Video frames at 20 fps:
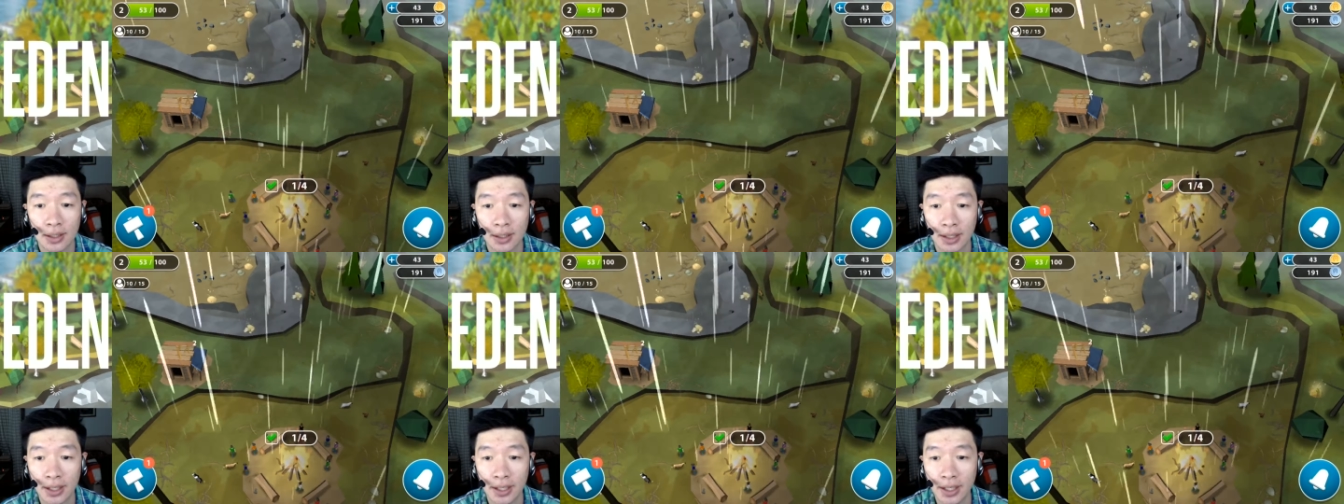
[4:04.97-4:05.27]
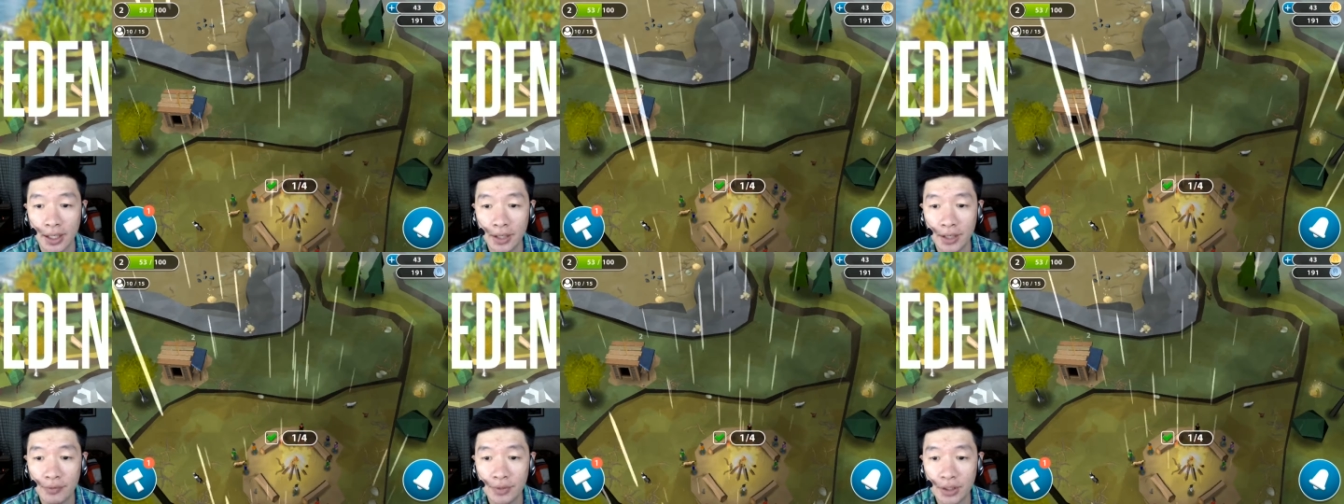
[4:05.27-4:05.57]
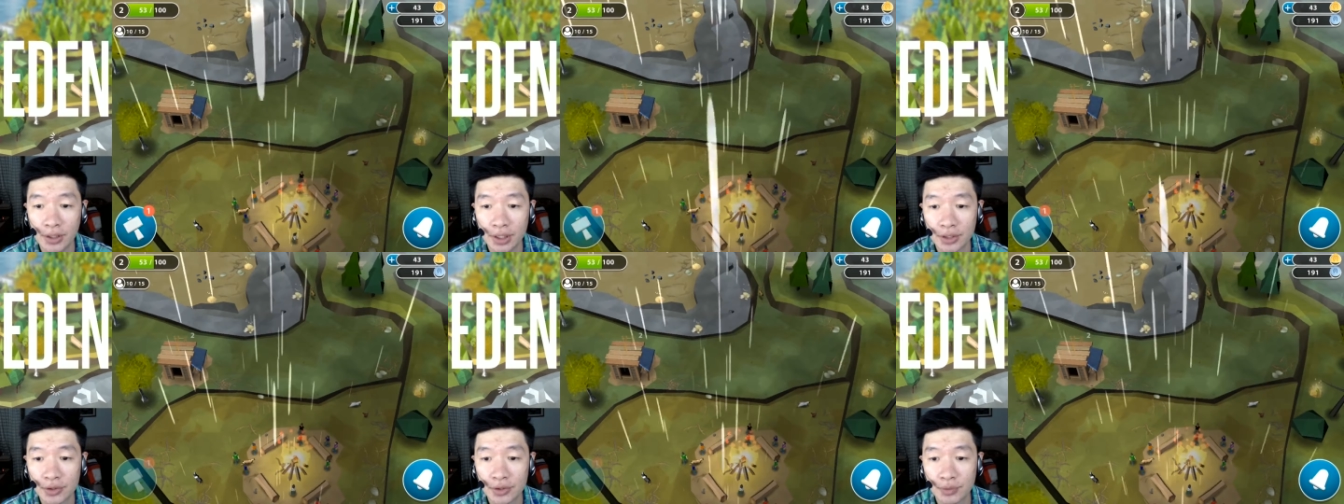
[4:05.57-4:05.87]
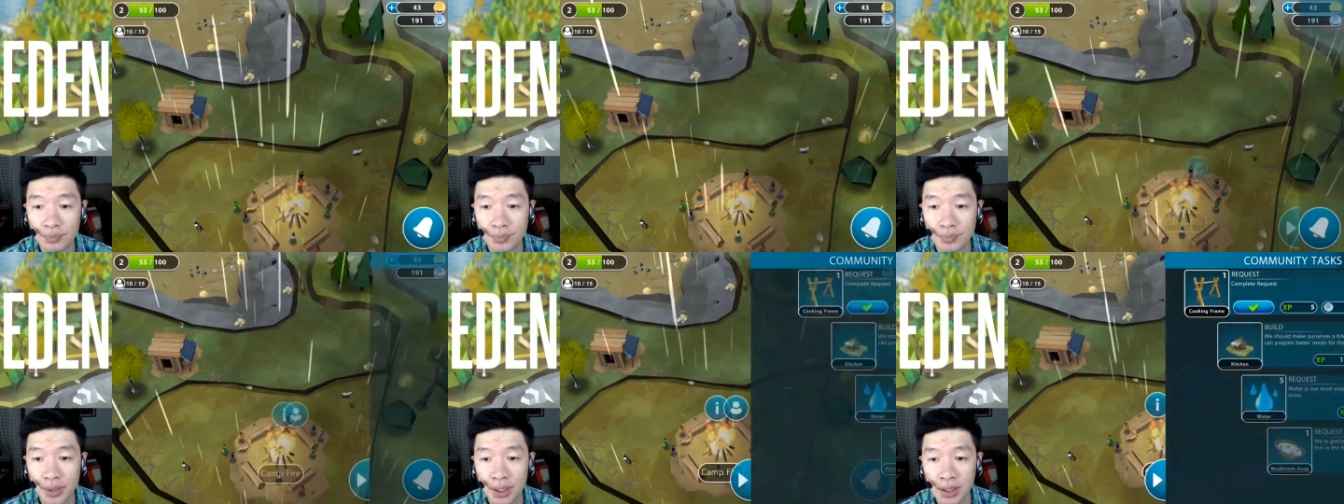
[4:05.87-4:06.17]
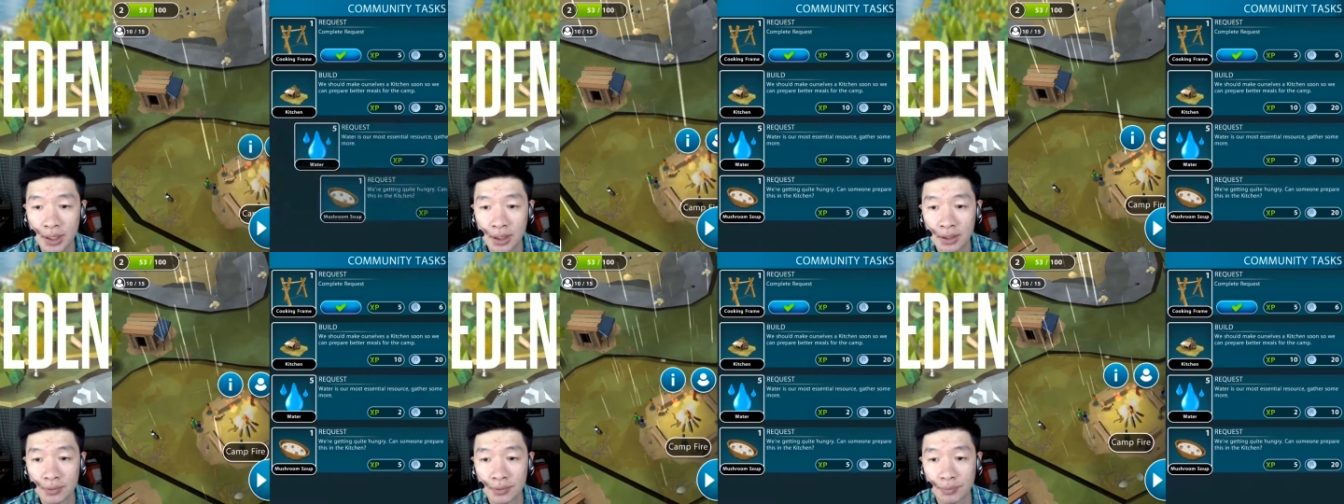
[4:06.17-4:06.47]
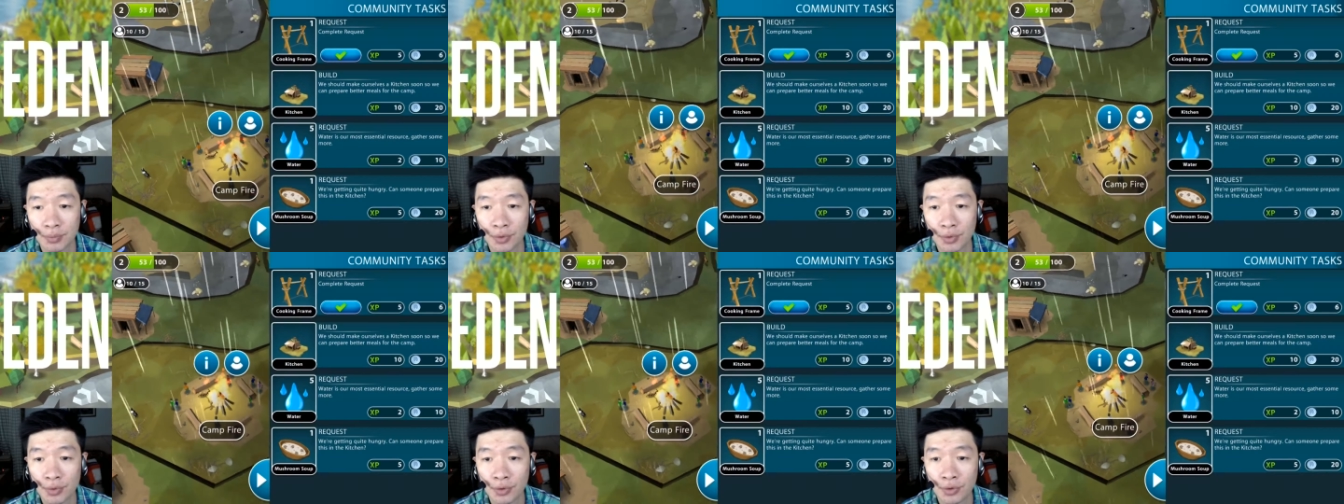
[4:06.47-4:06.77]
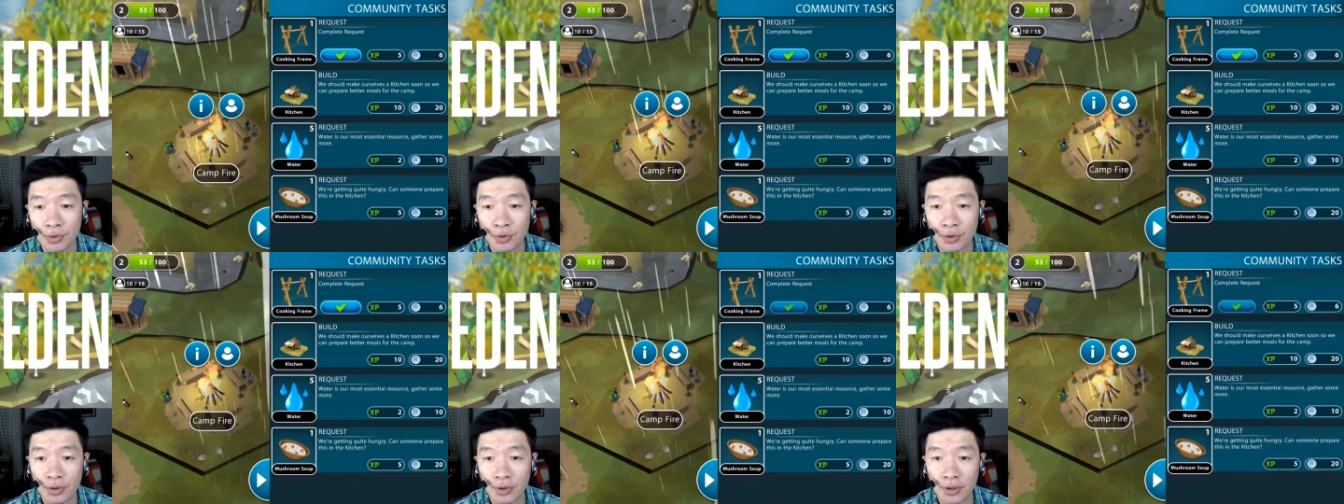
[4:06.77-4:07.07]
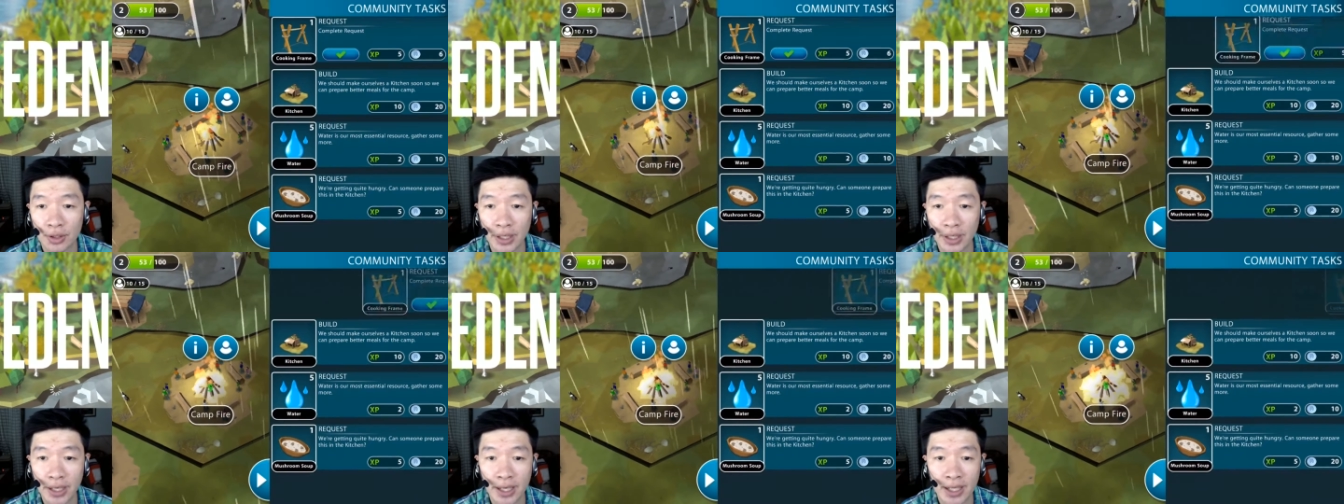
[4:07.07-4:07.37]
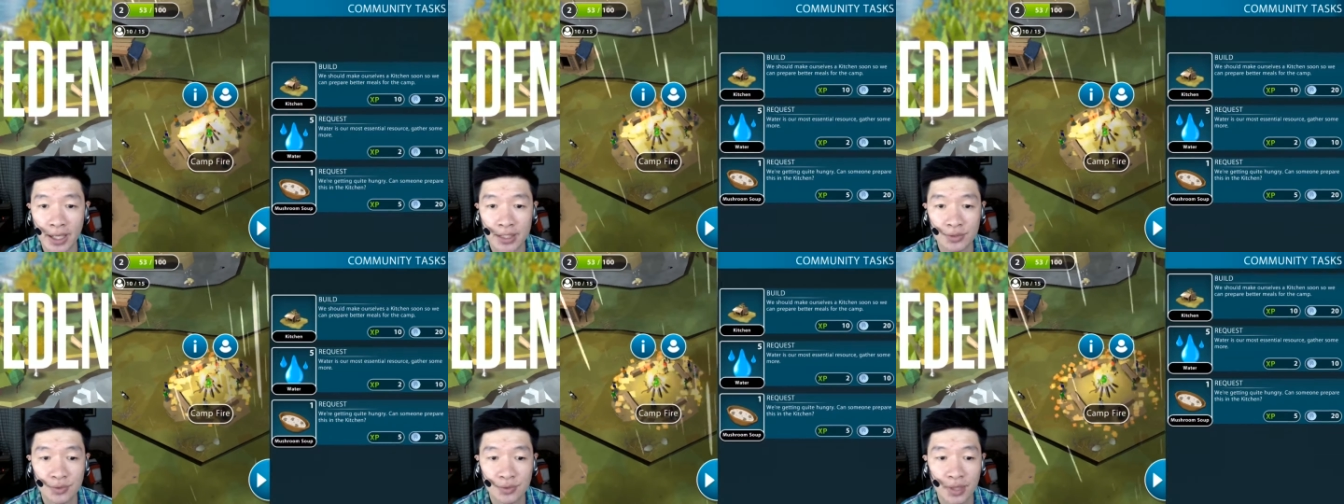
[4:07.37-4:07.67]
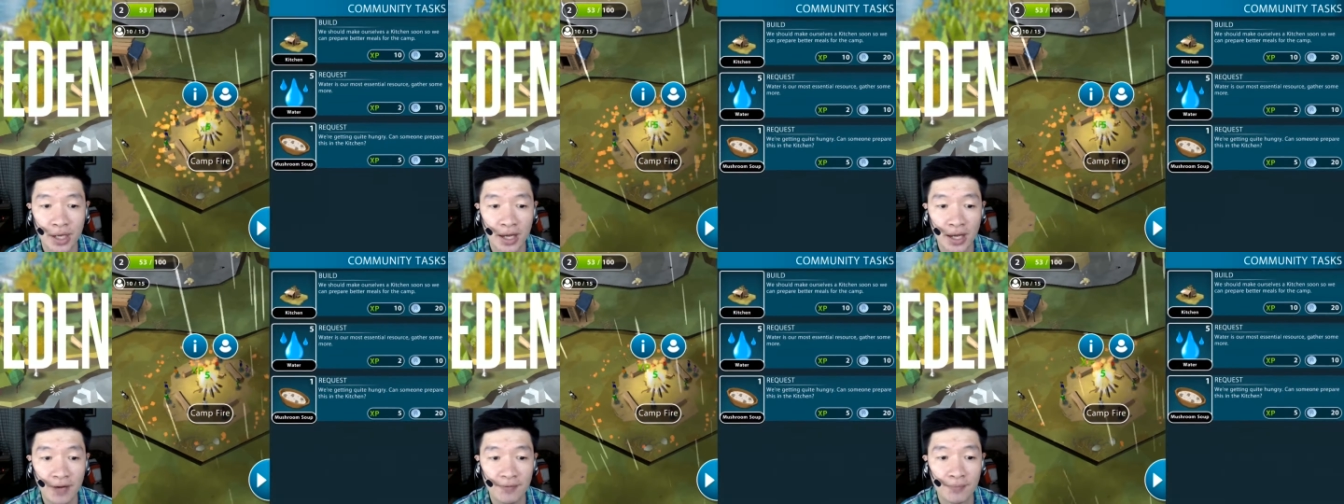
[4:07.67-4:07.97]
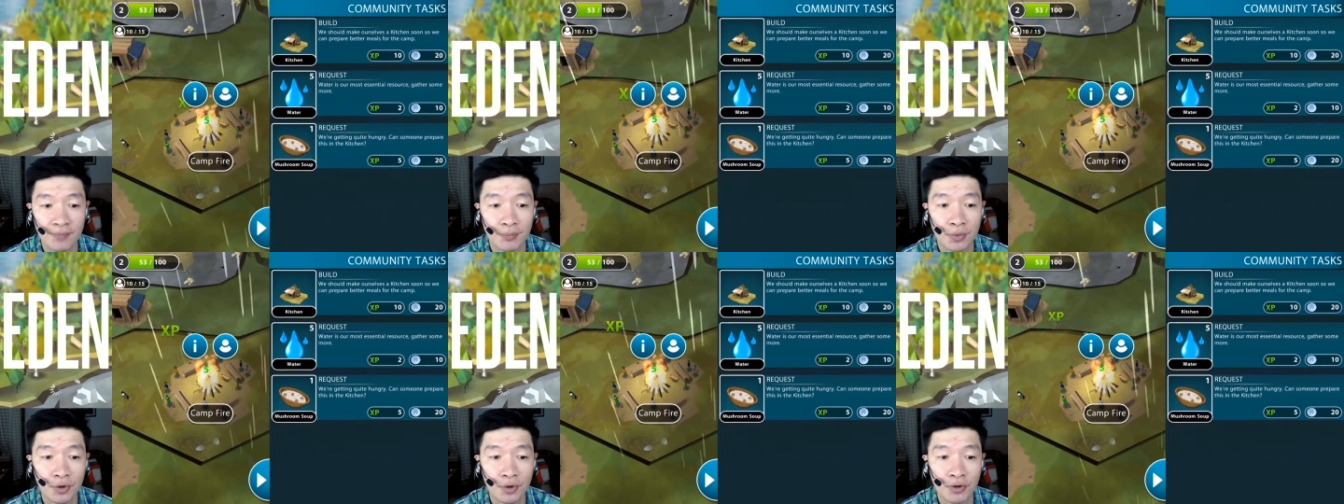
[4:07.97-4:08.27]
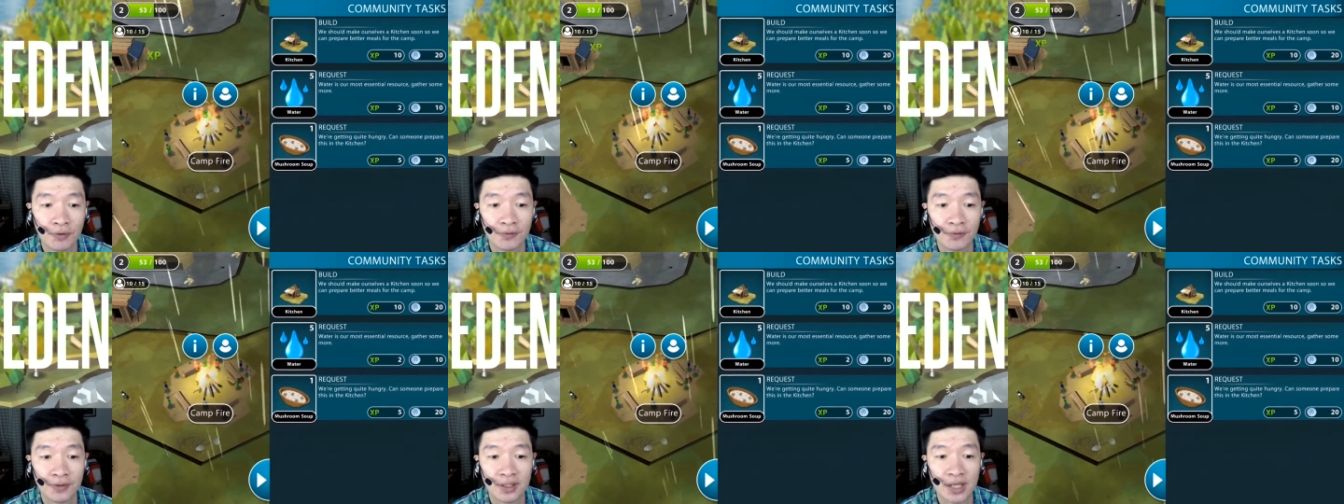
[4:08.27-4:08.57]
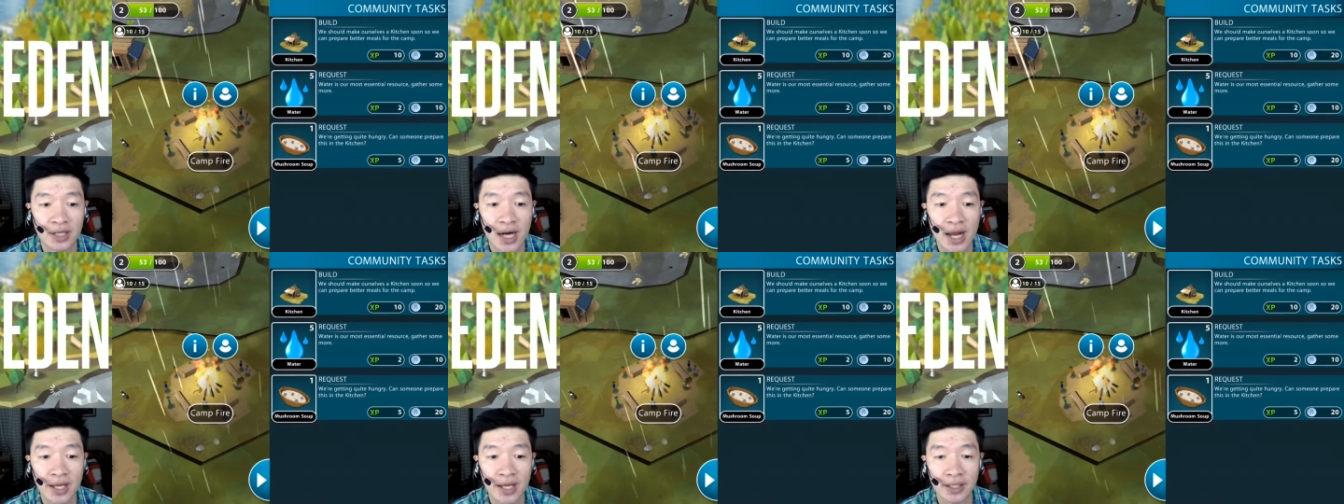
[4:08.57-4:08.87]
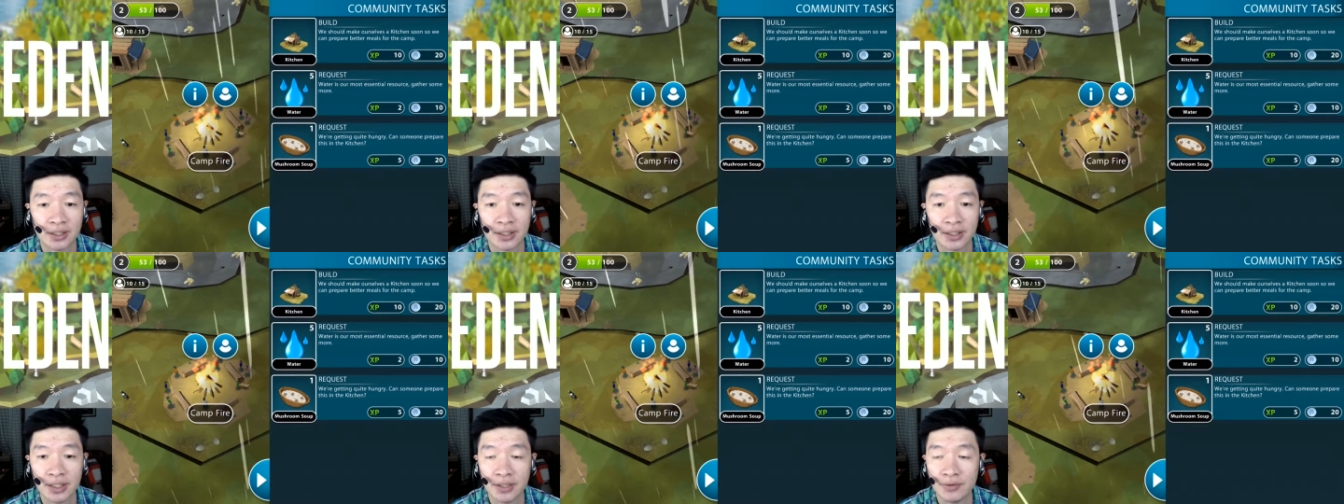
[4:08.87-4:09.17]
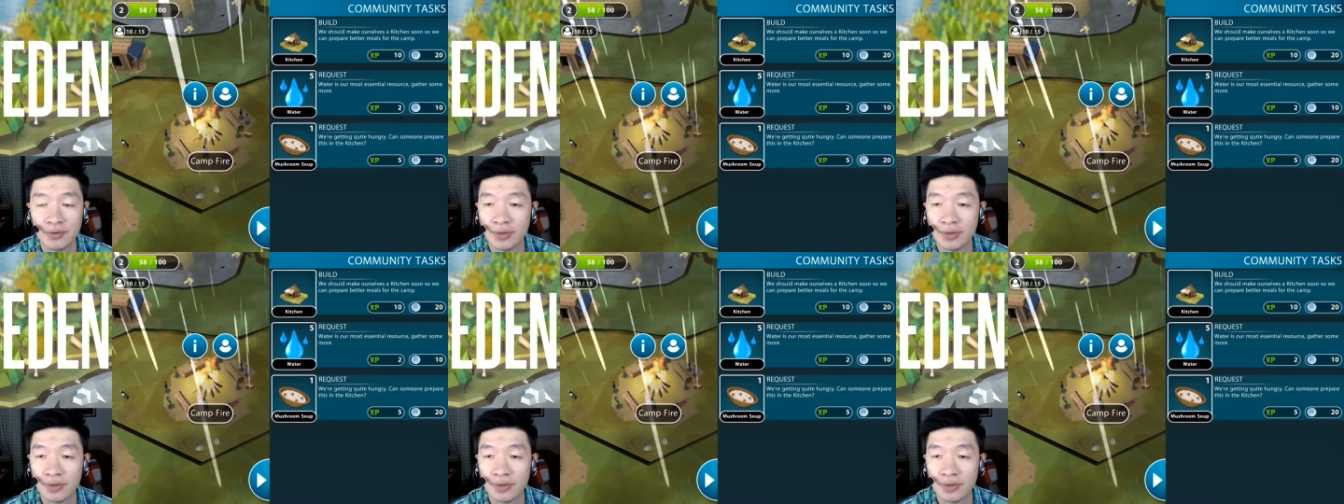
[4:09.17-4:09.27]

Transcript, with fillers: And we need to build more, as we have more variety.